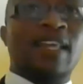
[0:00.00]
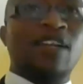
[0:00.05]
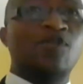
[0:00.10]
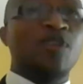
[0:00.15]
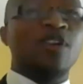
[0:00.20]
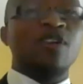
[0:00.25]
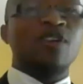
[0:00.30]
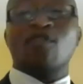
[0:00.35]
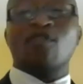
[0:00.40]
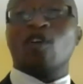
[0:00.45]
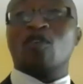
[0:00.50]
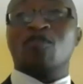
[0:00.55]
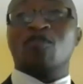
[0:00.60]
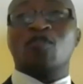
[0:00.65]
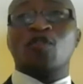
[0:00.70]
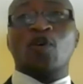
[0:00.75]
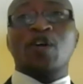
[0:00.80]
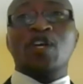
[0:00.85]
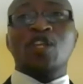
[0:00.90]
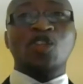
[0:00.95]
That will
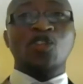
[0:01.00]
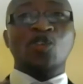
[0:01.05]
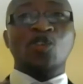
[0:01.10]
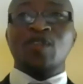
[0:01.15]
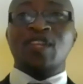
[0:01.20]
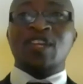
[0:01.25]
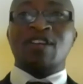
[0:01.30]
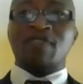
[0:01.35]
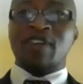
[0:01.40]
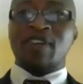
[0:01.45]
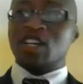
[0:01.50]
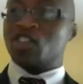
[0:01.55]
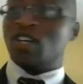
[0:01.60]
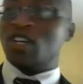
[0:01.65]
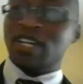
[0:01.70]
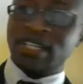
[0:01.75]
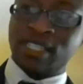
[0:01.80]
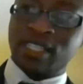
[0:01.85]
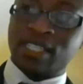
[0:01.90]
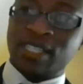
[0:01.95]
involve going through the
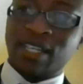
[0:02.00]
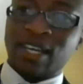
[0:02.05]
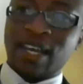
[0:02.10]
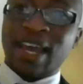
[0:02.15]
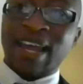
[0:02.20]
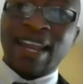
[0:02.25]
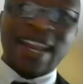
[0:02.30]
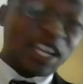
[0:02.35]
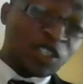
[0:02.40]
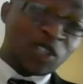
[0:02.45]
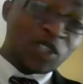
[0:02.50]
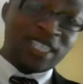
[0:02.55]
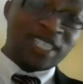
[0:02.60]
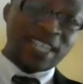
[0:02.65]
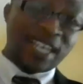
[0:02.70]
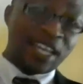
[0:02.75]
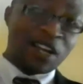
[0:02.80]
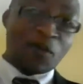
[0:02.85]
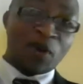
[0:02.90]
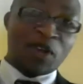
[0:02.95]
inventory list and actually
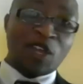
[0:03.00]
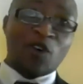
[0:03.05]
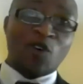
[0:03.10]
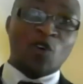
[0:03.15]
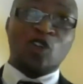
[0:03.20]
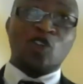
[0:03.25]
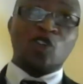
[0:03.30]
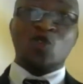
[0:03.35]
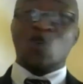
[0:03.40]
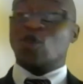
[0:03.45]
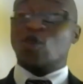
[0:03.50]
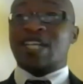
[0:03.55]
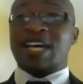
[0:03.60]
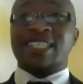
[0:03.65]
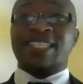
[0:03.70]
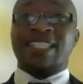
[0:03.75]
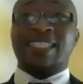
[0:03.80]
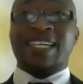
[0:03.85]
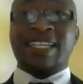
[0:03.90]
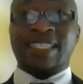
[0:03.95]
checking whether or not those
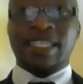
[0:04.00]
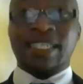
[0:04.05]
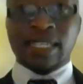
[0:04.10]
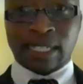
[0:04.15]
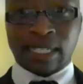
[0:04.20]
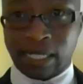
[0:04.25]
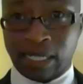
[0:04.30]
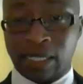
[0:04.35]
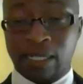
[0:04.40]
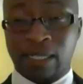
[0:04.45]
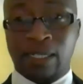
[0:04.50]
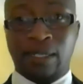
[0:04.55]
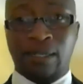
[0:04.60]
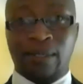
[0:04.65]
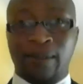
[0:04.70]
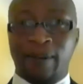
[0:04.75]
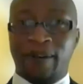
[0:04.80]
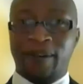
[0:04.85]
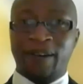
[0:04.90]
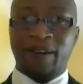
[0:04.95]
assets exist.
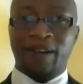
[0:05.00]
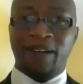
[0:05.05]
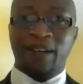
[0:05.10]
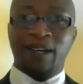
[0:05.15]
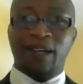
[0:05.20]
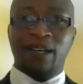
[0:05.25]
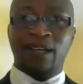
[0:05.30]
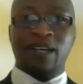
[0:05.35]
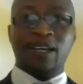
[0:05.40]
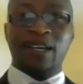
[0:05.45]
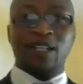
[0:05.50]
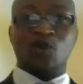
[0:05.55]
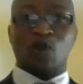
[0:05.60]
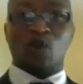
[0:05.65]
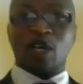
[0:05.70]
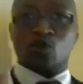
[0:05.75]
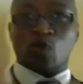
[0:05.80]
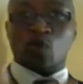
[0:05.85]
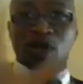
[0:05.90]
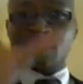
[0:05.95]

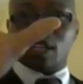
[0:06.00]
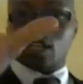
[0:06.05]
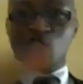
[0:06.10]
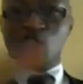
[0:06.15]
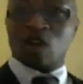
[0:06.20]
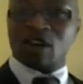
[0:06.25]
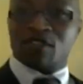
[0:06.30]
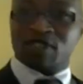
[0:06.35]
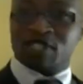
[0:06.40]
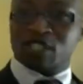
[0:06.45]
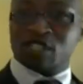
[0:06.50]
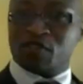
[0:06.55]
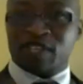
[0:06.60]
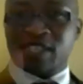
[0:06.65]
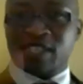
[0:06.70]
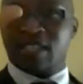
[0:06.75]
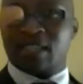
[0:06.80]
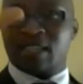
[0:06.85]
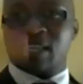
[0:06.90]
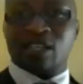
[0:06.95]
It's one thing to have this
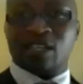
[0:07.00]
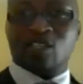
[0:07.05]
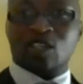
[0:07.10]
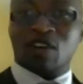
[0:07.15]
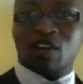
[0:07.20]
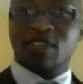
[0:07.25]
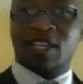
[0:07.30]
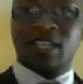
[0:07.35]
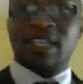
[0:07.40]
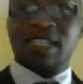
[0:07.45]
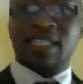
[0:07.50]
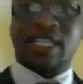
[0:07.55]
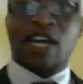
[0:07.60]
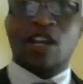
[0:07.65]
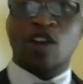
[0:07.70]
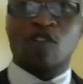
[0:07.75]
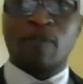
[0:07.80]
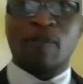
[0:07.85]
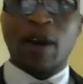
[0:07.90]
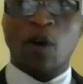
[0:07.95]
fancy thing drafted and
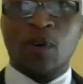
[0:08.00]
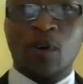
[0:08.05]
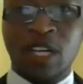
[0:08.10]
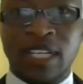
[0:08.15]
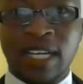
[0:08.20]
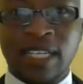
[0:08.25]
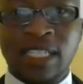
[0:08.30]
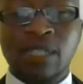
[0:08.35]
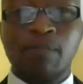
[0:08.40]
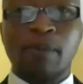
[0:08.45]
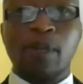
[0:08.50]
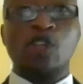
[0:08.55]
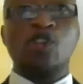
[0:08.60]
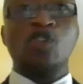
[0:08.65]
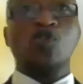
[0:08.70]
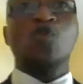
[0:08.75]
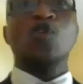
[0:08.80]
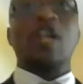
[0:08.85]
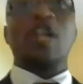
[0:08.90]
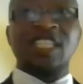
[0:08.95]
signed off by auditors, but
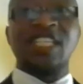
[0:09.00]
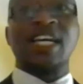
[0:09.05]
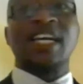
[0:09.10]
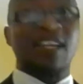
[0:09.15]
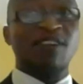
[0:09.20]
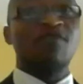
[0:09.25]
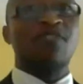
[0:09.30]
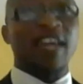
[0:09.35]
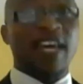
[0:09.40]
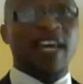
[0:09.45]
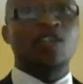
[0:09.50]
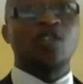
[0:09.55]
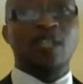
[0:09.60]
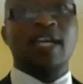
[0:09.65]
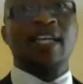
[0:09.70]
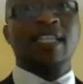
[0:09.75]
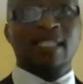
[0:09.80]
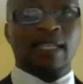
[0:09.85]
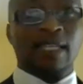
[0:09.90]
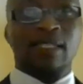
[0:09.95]
you've got to check if they
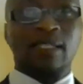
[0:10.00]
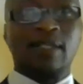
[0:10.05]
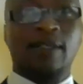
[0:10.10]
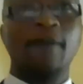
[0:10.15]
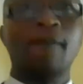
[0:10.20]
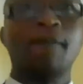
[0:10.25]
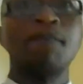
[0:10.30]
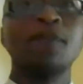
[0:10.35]
actually exist.